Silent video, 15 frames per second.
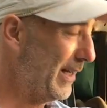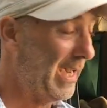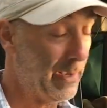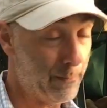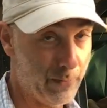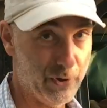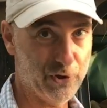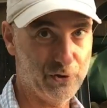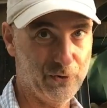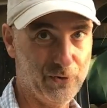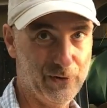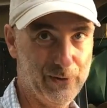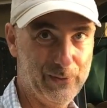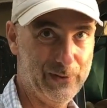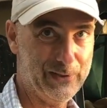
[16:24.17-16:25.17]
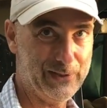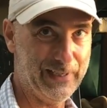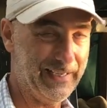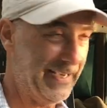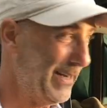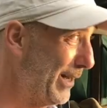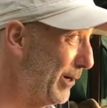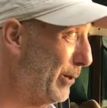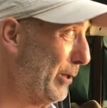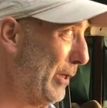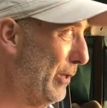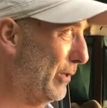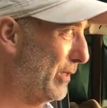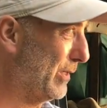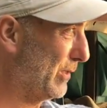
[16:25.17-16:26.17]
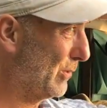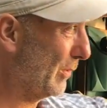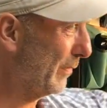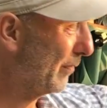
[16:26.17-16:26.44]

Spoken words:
I measured, and I got lucky. So